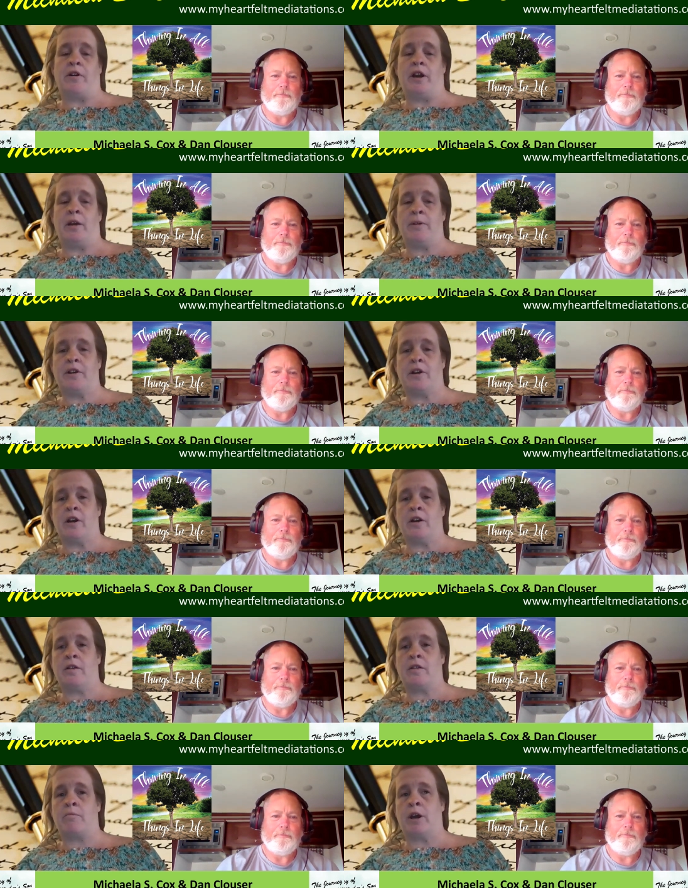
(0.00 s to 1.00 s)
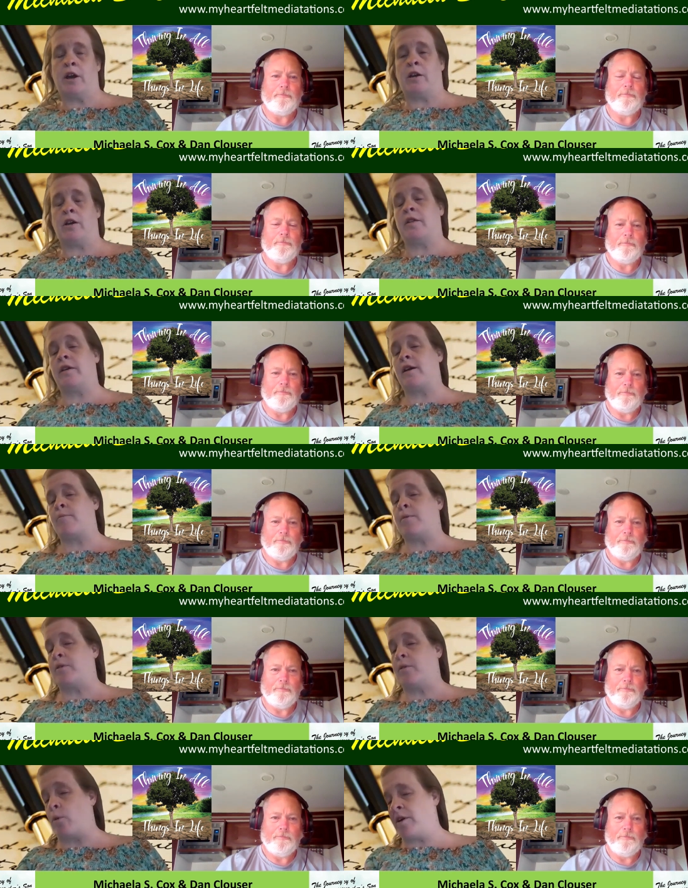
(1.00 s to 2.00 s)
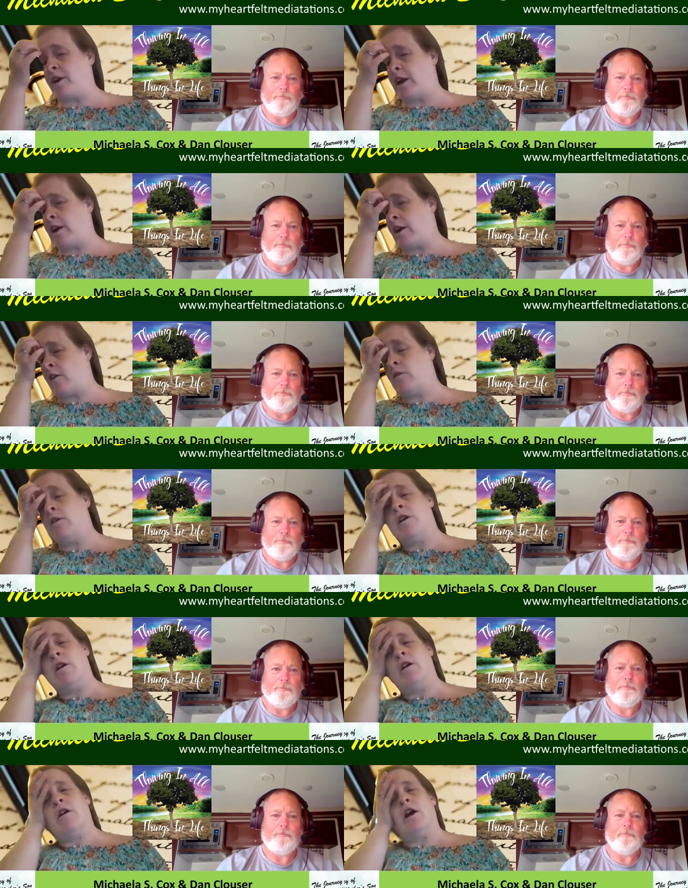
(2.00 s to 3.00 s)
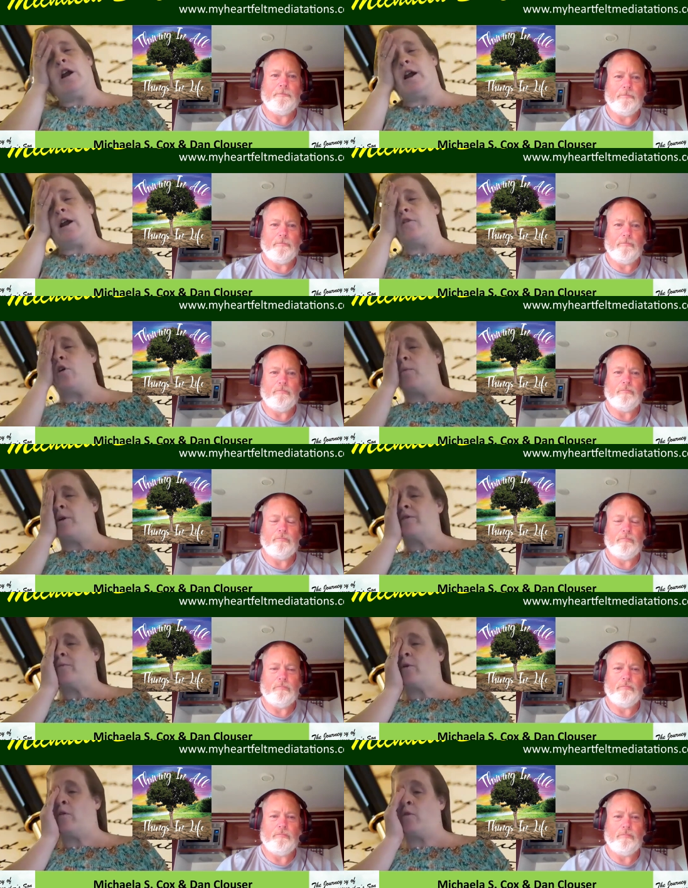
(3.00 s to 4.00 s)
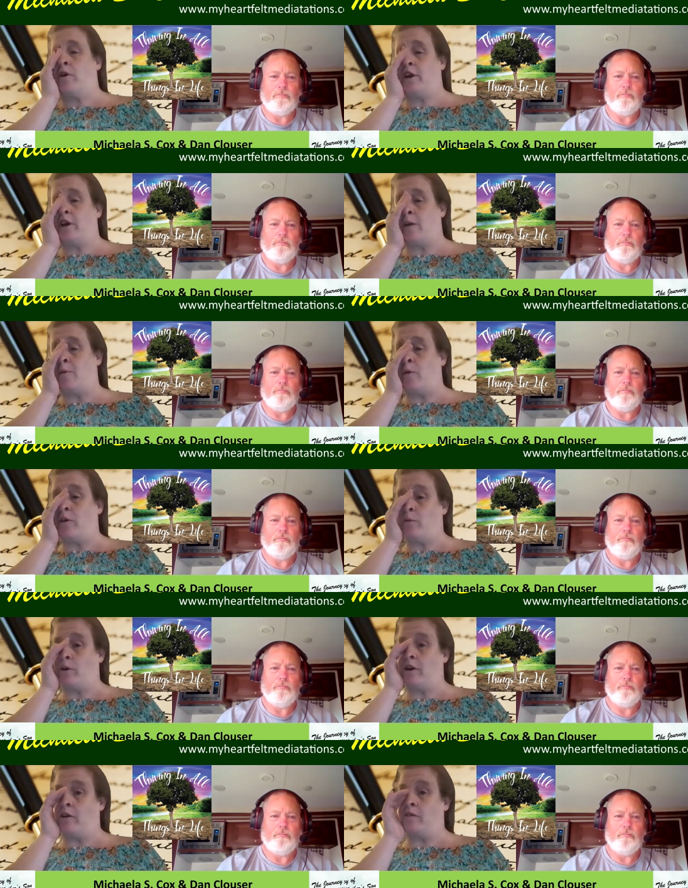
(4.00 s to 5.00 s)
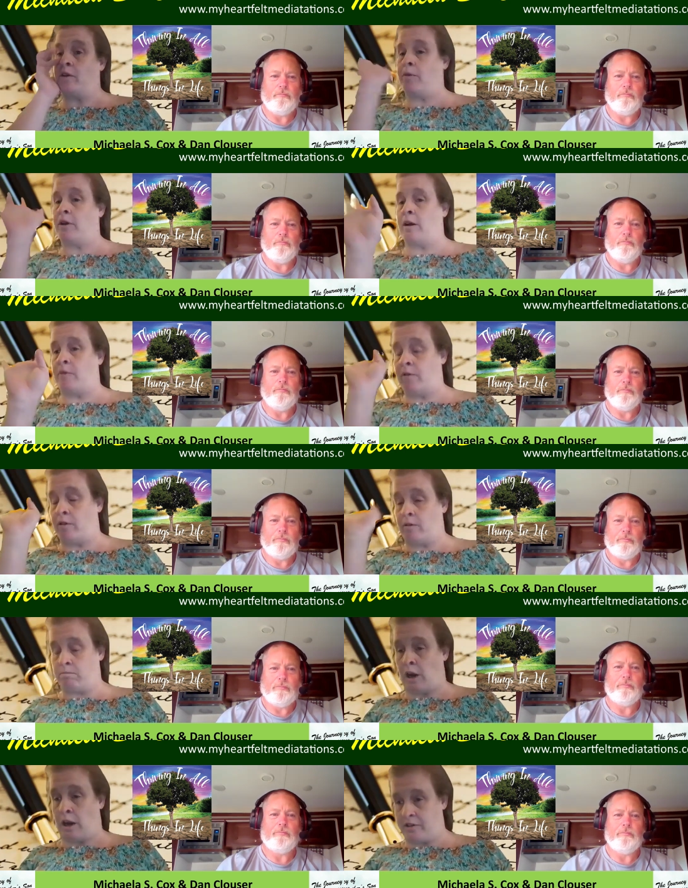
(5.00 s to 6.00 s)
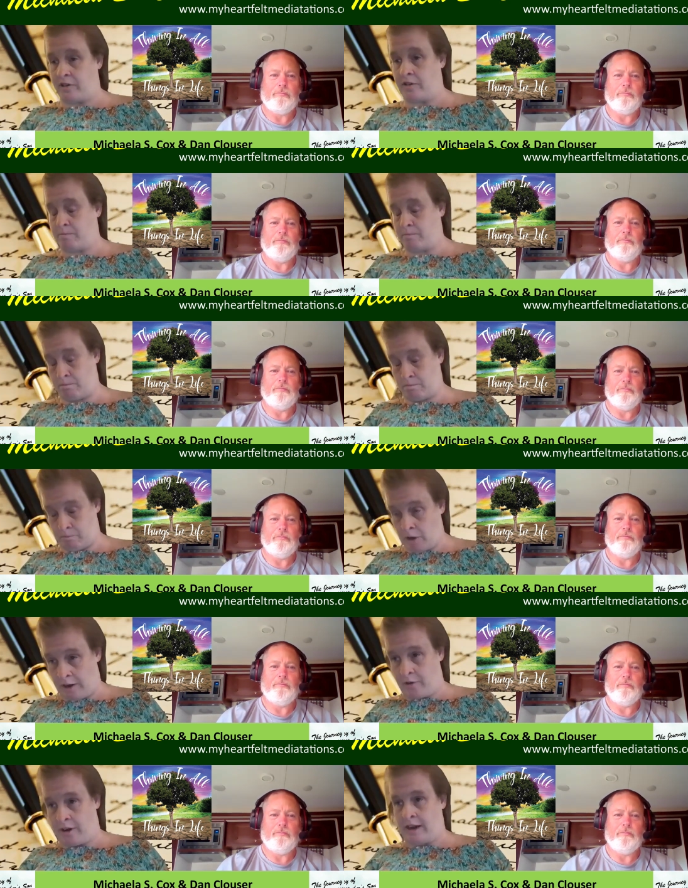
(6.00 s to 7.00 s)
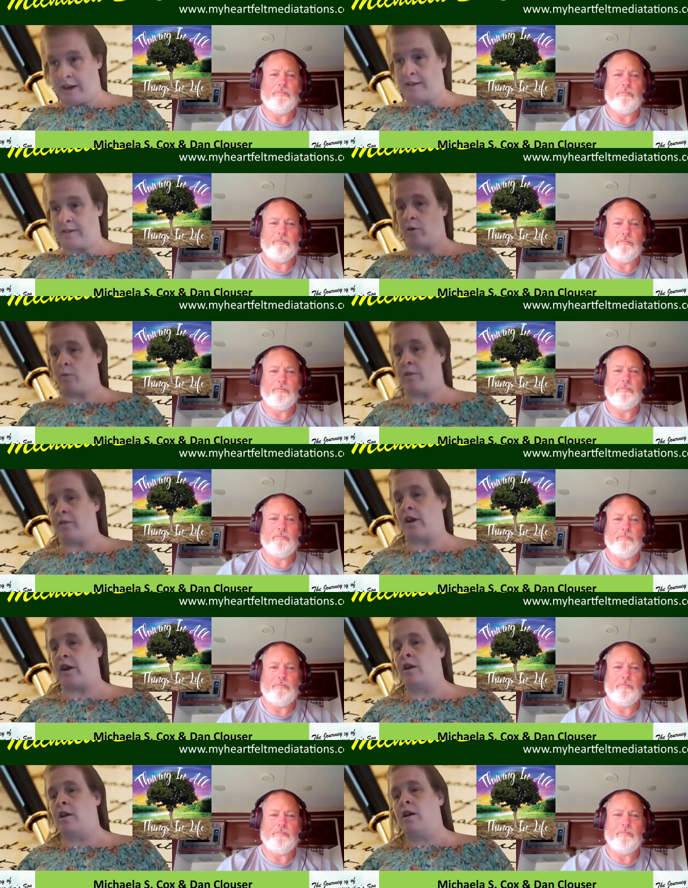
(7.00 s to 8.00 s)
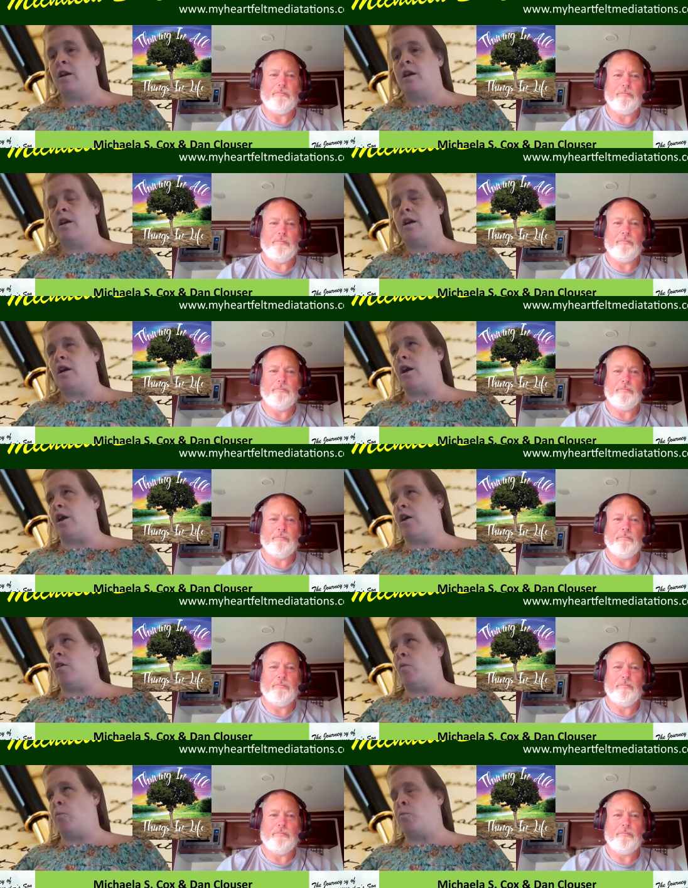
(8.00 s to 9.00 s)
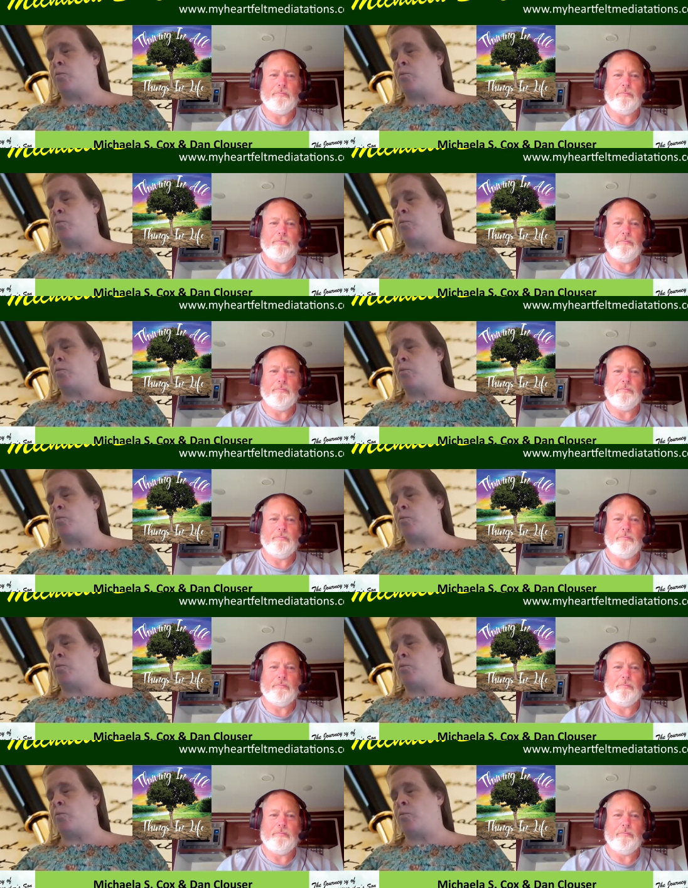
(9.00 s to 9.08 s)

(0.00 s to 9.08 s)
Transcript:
Speaker 1: Amazon. My I think I'm up to 14 now. And I have a whole bunch more I'm working. I'm always working on something. I'm never not just not doing anything or one thing. Um